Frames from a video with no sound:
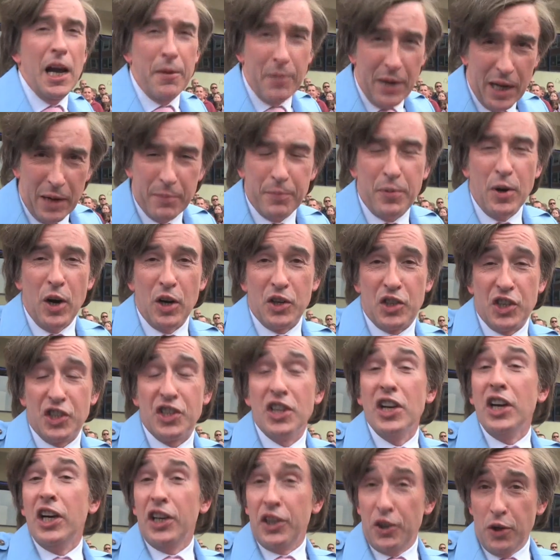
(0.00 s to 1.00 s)
I'm Alan
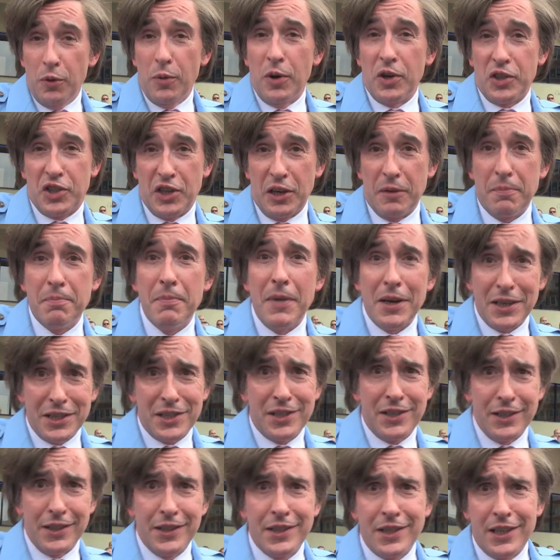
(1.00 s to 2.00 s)
Partridge, you're watching
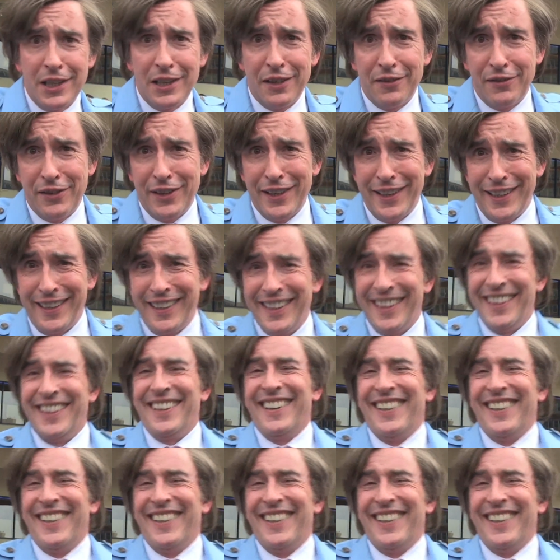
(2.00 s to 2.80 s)
Mustard TV.